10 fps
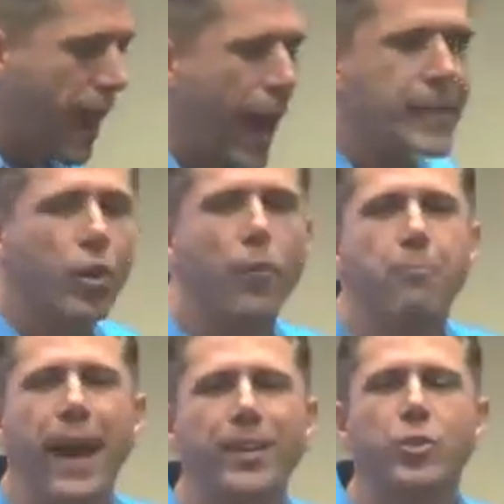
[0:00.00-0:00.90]
I had to go
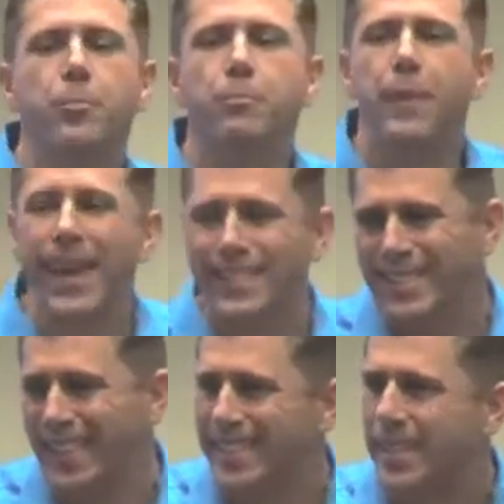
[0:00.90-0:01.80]
back to
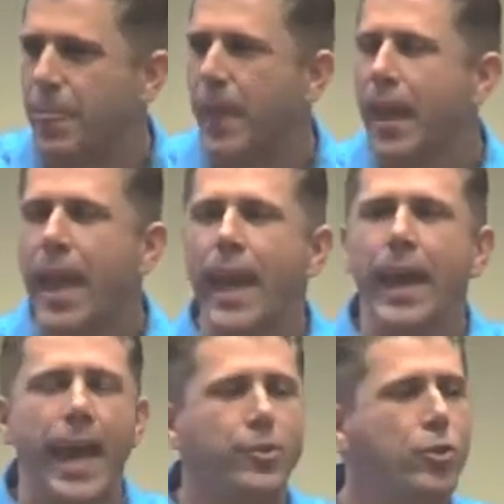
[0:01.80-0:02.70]
basics and
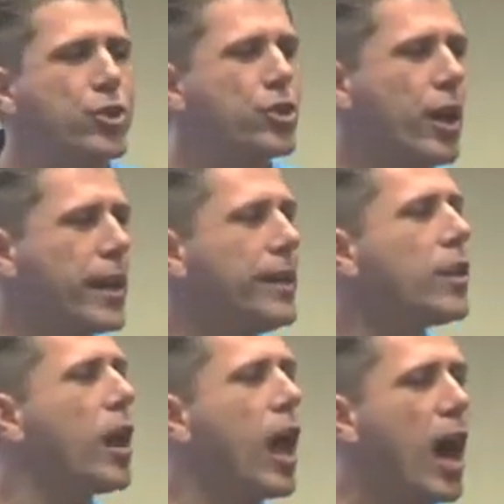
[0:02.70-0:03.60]
I had to study
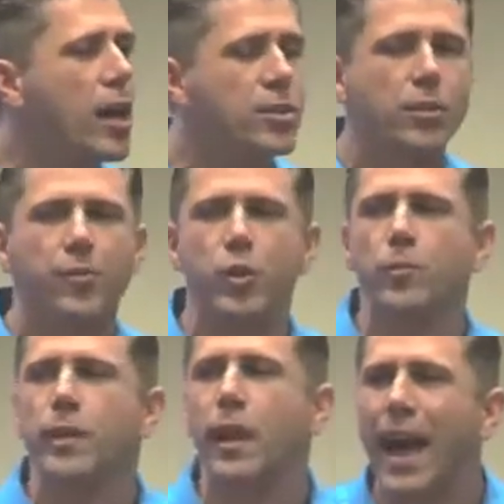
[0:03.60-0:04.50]
the laws of
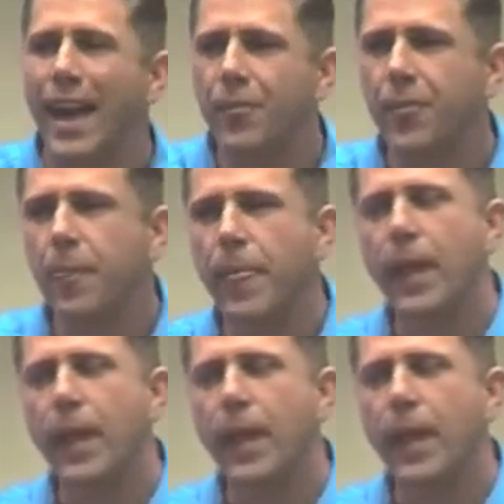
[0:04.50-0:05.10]
human life